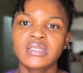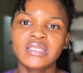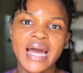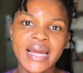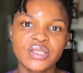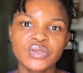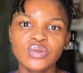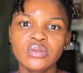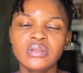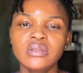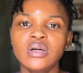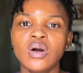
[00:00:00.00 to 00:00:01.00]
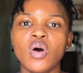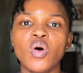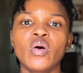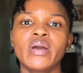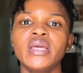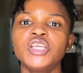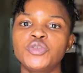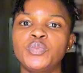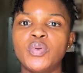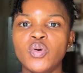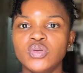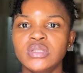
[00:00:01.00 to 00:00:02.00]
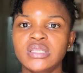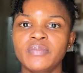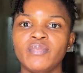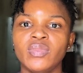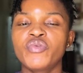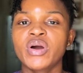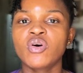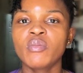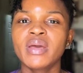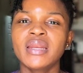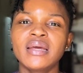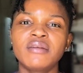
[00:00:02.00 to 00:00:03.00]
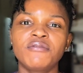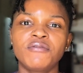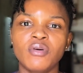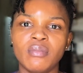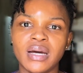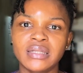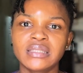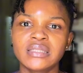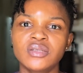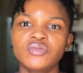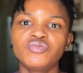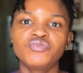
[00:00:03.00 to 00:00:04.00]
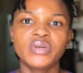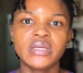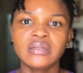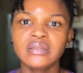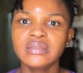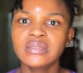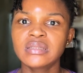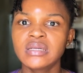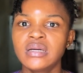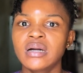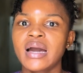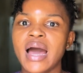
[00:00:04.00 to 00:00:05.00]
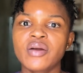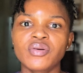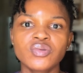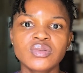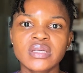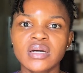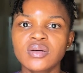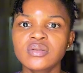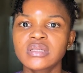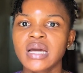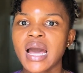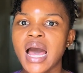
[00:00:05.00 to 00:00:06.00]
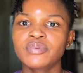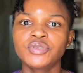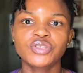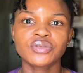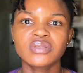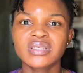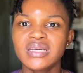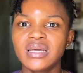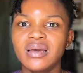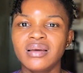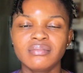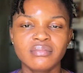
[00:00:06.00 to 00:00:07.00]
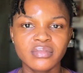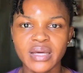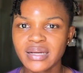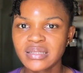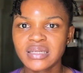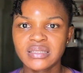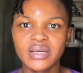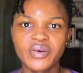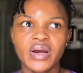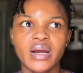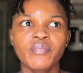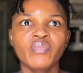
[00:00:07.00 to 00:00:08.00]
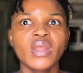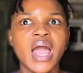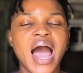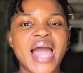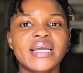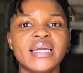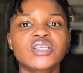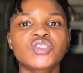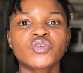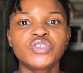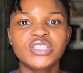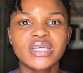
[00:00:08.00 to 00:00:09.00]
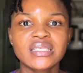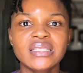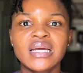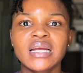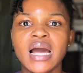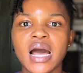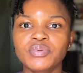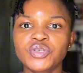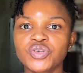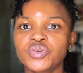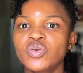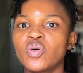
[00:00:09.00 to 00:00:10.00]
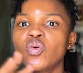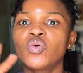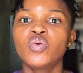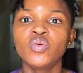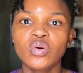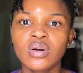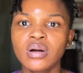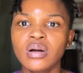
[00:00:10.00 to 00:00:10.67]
title, or each post, recommended format, reels, carousels, captions, etc. A suggested caption or hook,